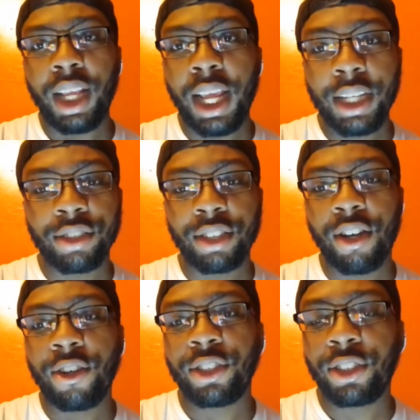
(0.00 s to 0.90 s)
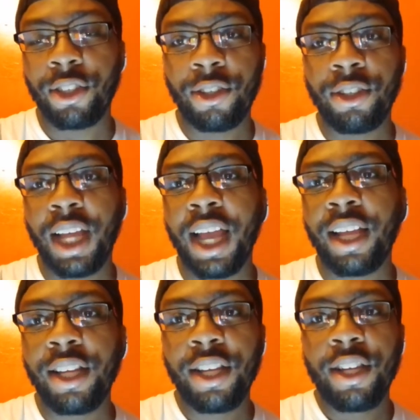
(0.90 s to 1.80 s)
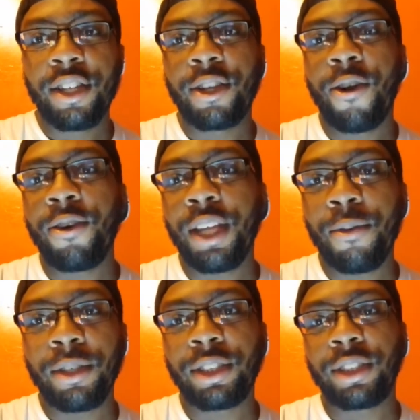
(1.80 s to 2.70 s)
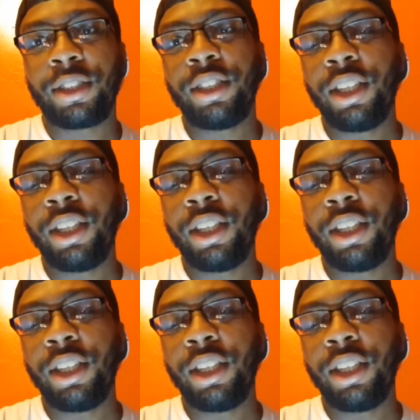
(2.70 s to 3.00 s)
It also showed that Cody was,